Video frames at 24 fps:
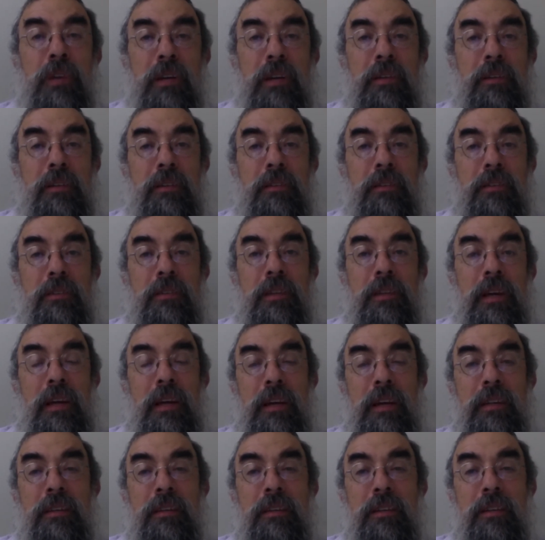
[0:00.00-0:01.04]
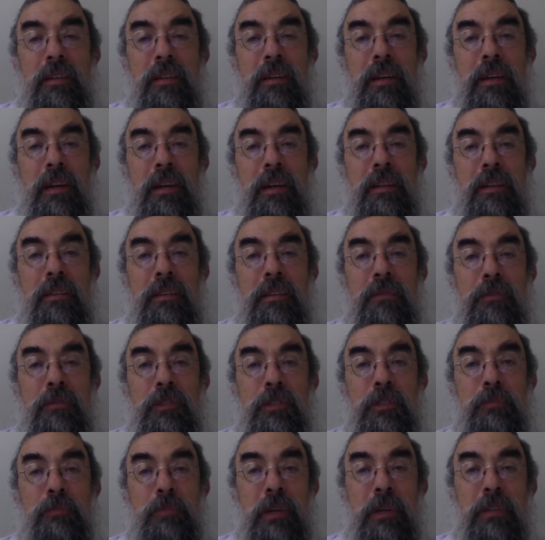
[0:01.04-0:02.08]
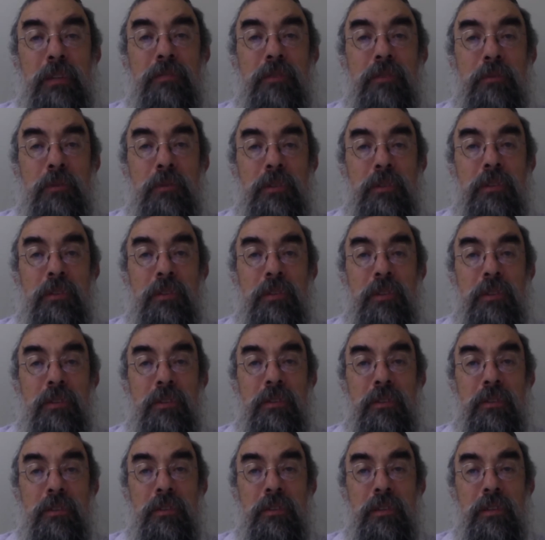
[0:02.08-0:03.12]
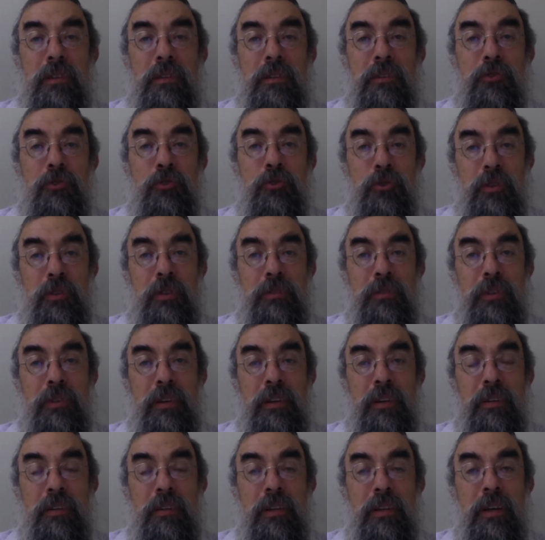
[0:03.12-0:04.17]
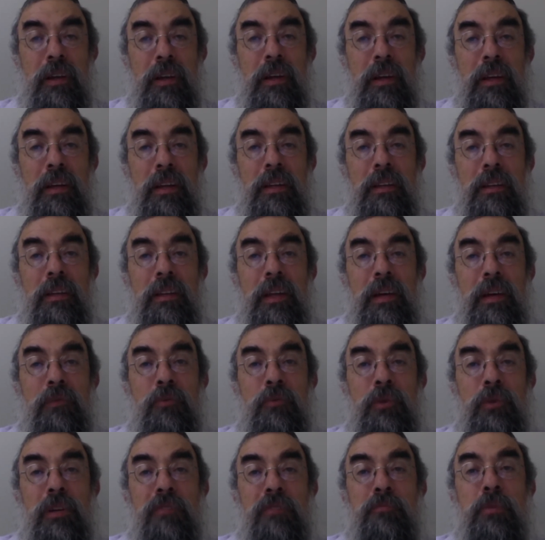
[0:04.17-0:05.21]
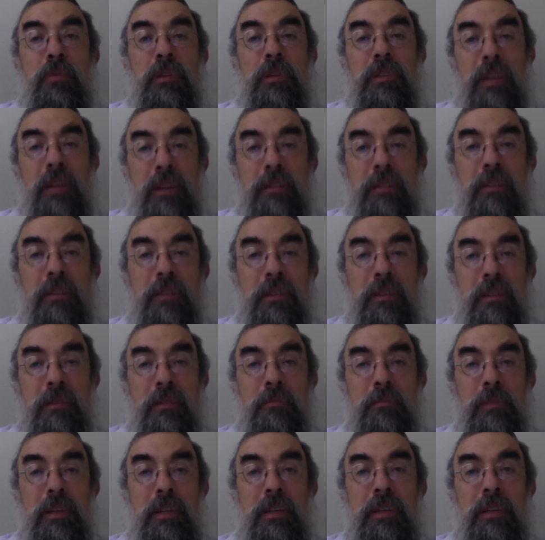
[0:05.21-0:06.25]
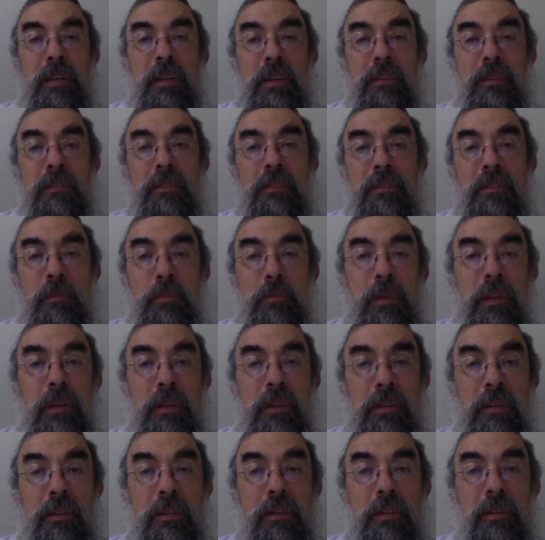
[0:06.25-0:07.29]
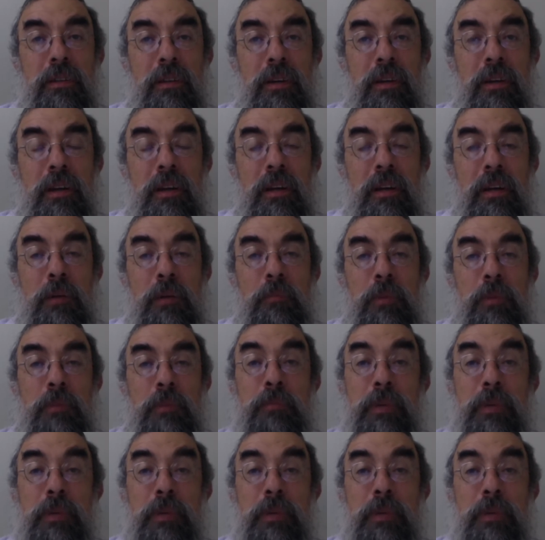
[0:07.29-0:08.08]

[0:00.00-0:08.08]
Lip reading: been united and had they had the respect for one another that they should have had, that would have protected them against the plague.